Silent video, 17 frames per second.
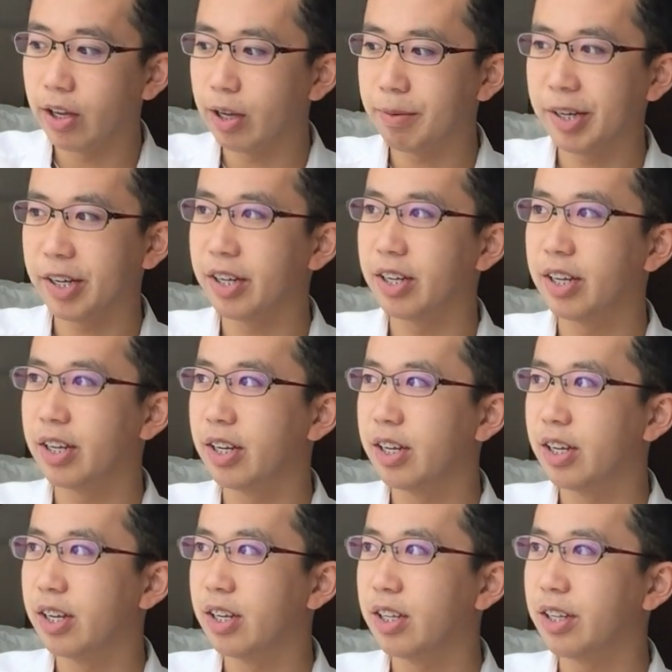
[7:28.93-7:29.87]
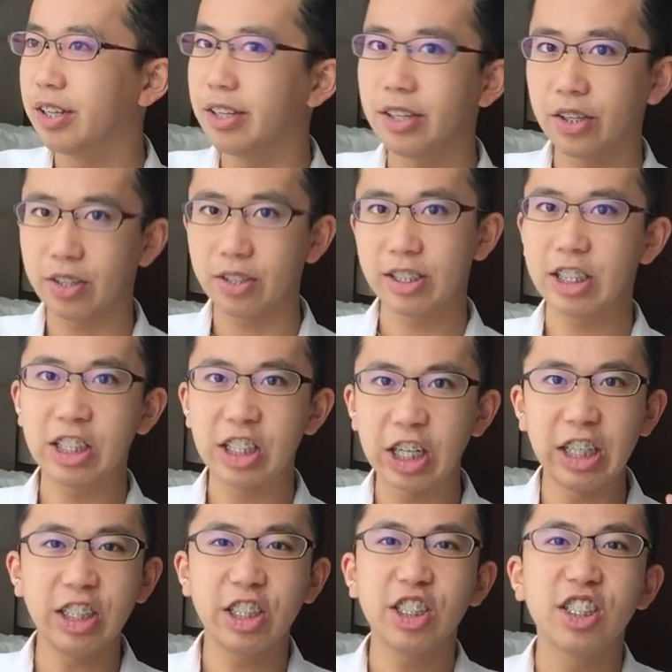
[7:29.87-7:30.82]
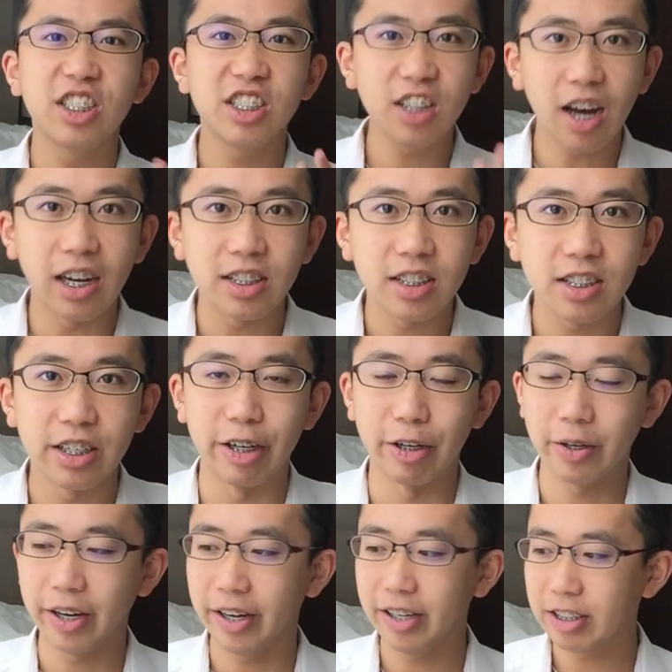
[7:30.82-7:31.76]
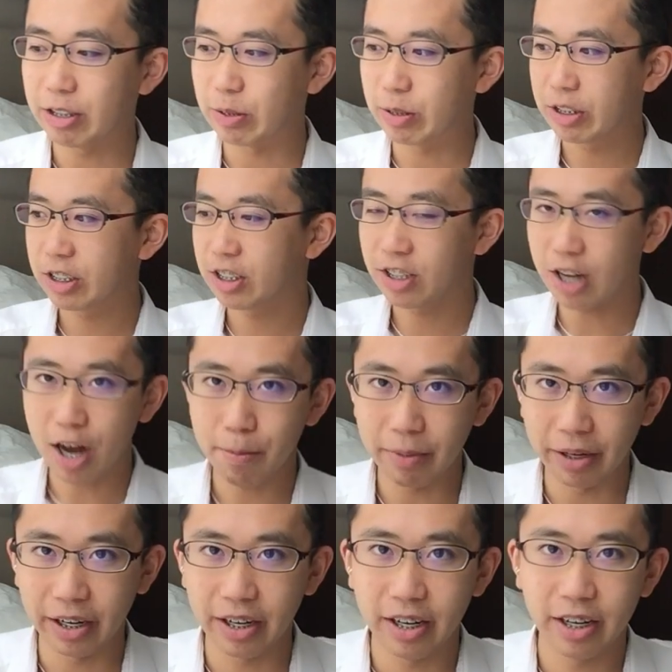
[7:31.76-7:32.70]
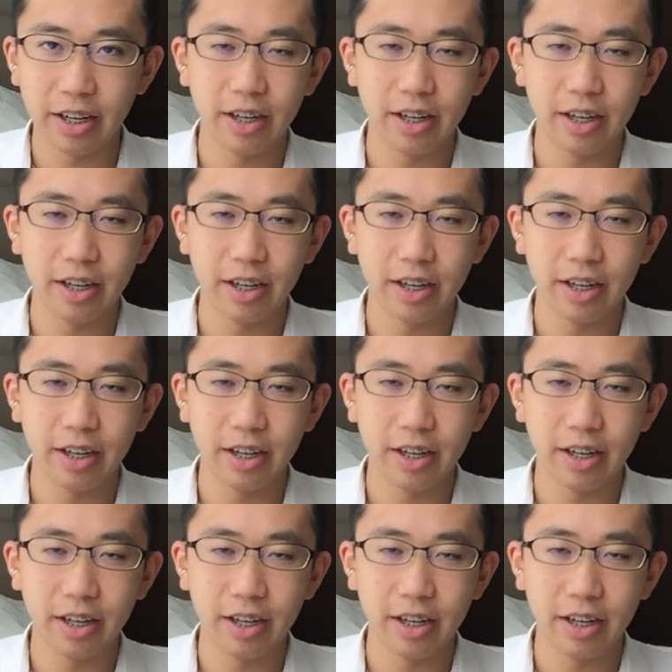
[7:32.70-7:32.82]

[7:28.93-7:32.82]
I mean, it's sus, okay? So stop it.